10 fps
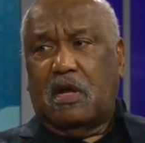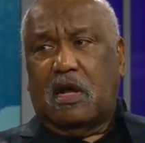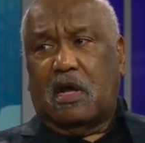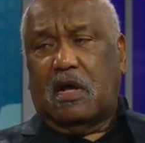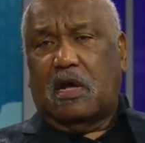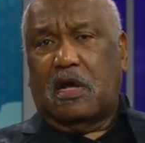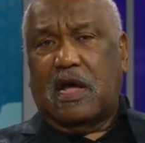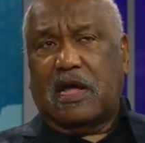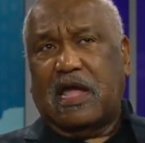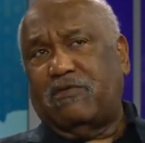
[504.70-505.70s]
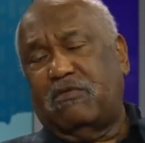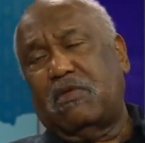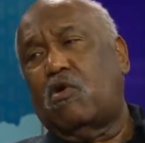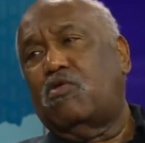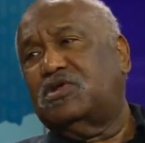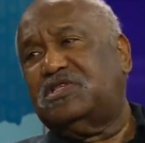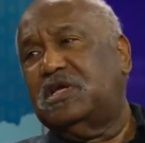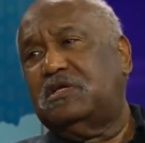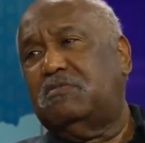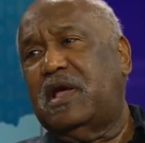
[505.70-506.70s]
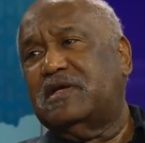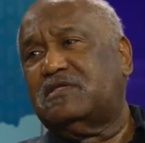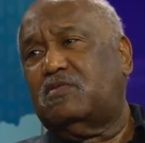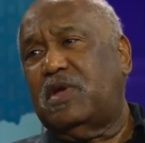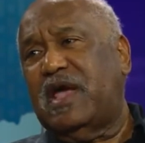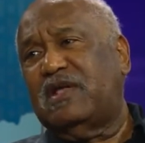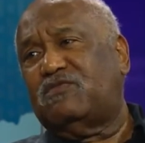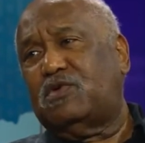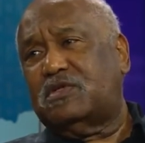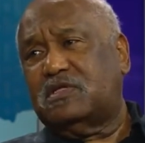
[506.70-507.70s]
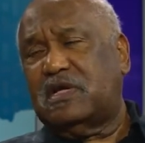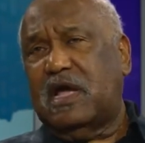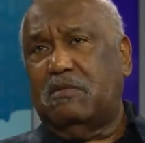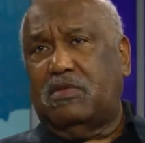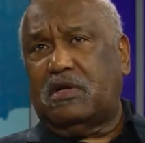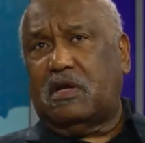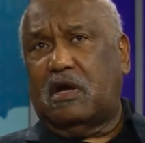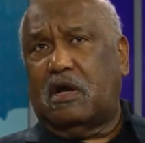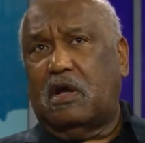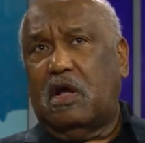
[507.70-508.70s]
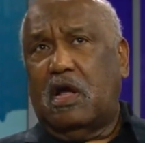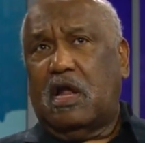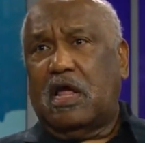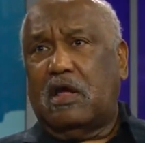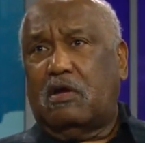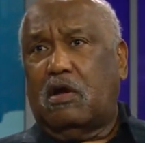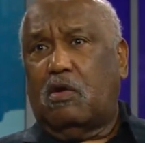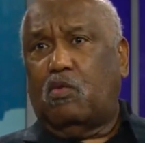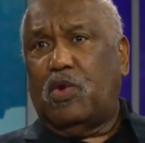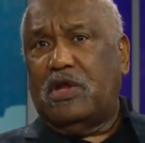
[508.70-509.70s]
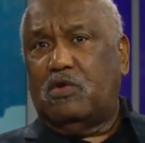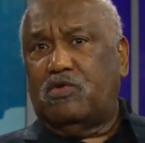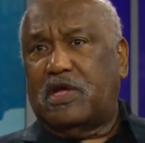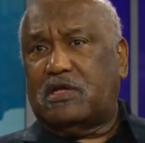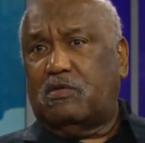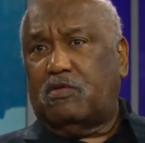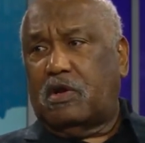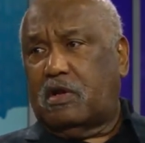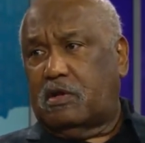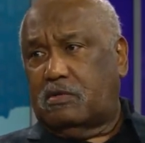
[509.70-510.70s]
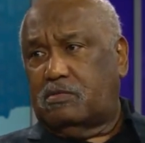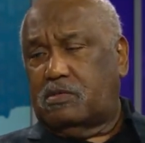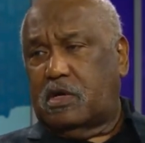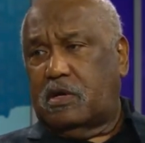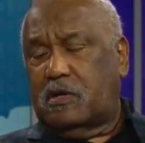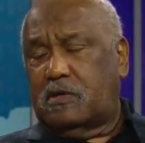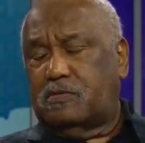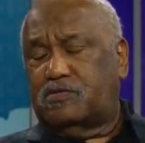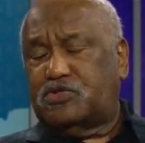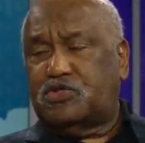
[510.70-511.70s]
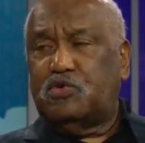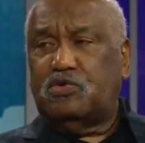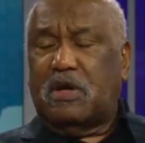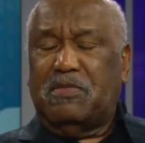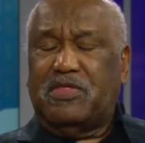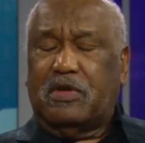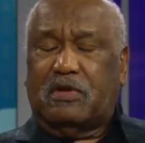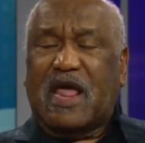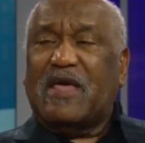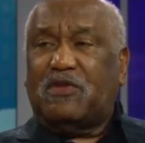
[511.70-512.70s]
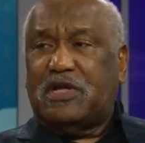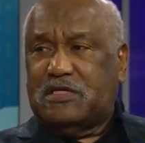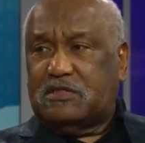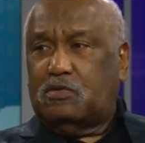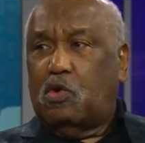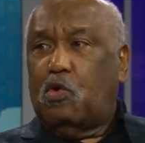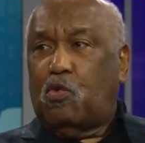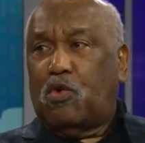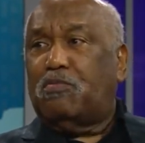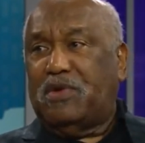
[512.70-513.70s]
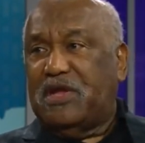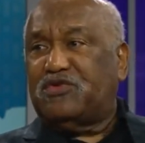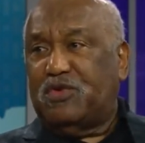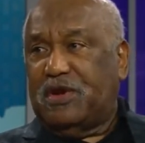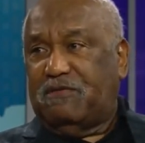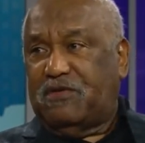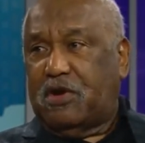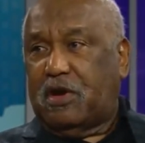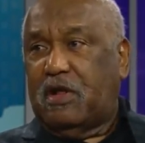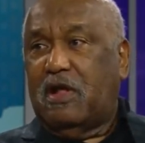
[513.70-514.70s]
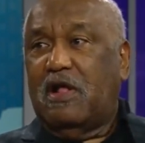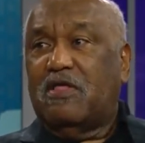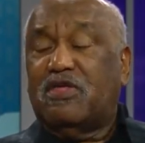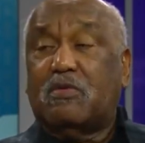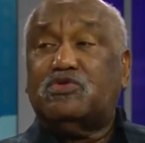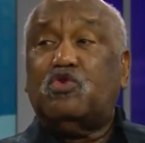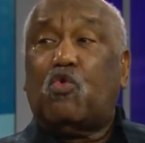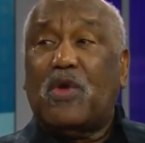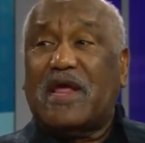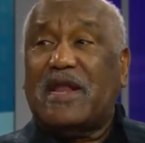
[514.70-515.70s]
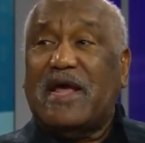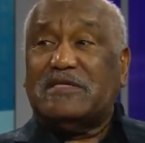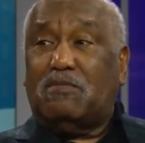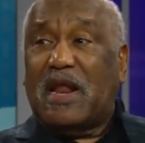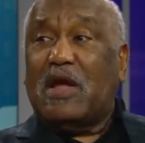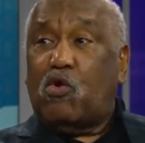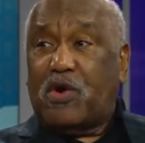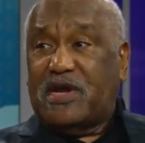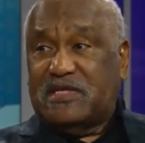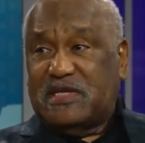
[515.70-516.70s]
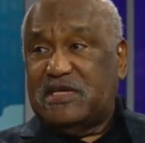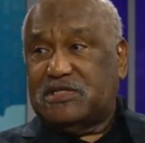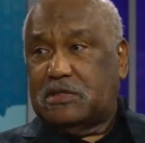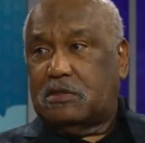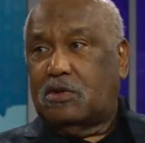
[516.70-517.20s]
Uh, I can't remember all the 10 demands that we asked for at the time, but uh, like uh, we knew that the uh, uh, student, I mean, the athletes weren't being treated fairly. There was no recognized black organization